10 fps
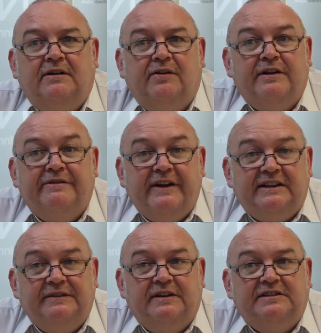or the
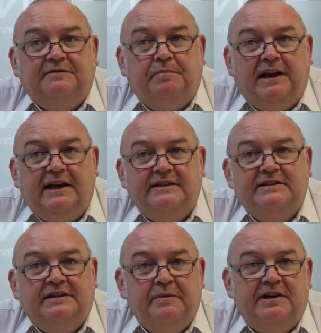effectiveness of
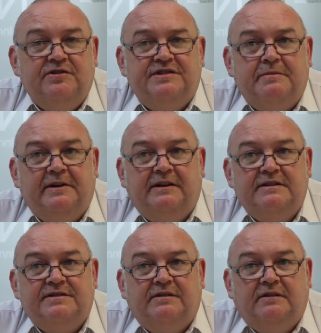planned emergency
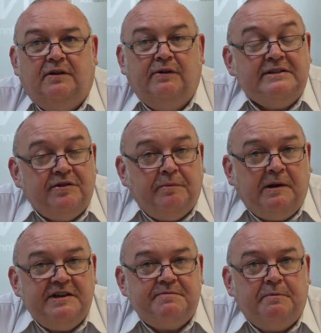maintenance or asset
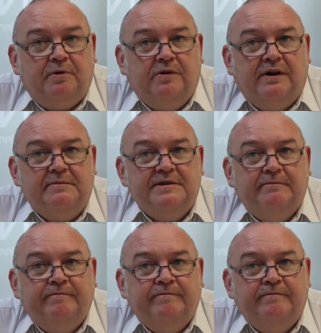replacement programs.